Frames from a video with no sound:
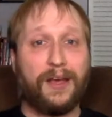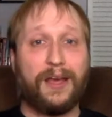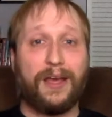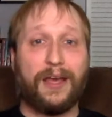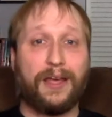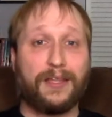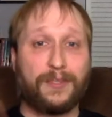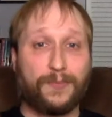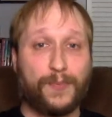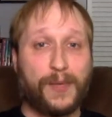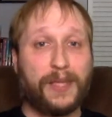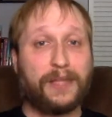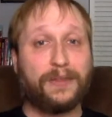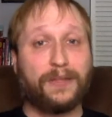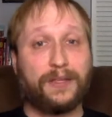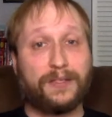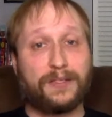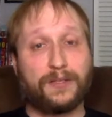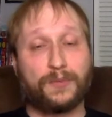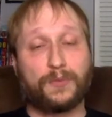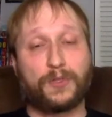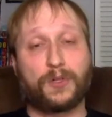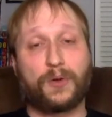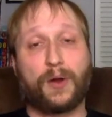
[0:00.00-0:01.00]
It's mainly
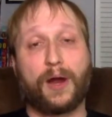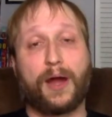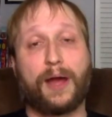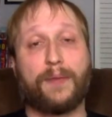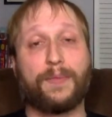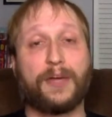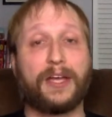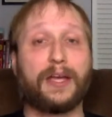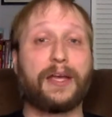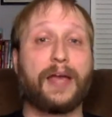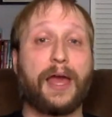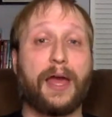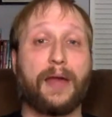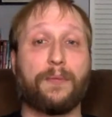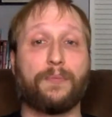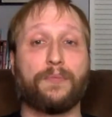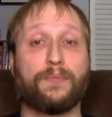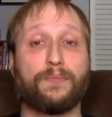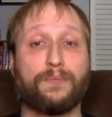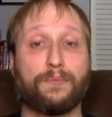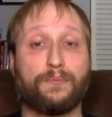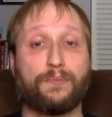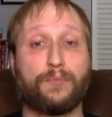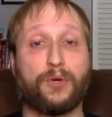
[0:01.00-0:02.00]
subscribing
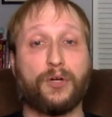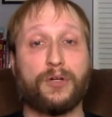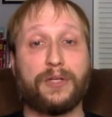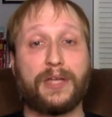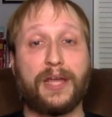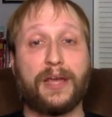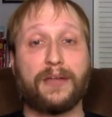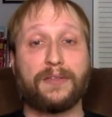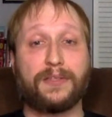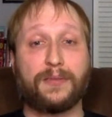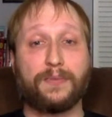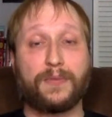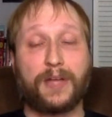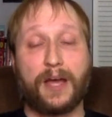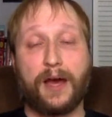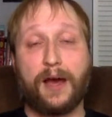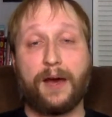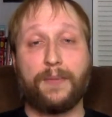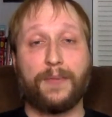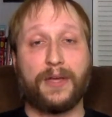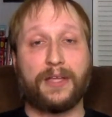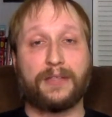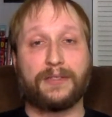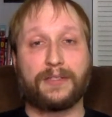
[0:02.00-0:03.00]
and putting down some
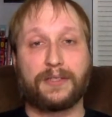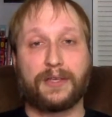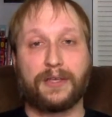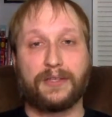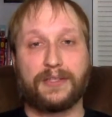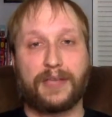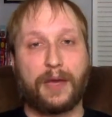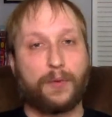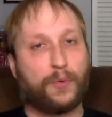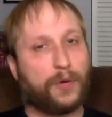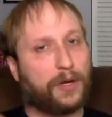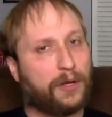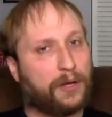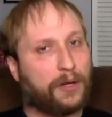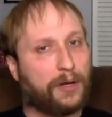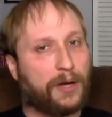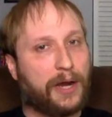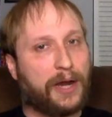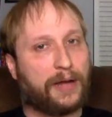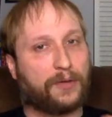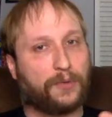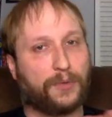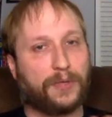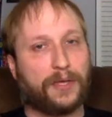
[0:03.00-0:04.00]
comments because I want to
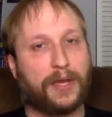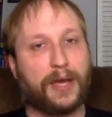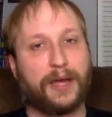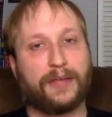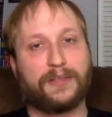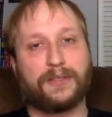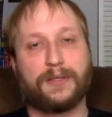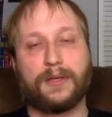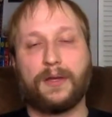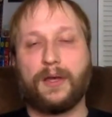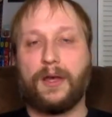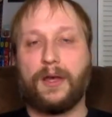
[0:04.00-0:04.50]
interact with you guys.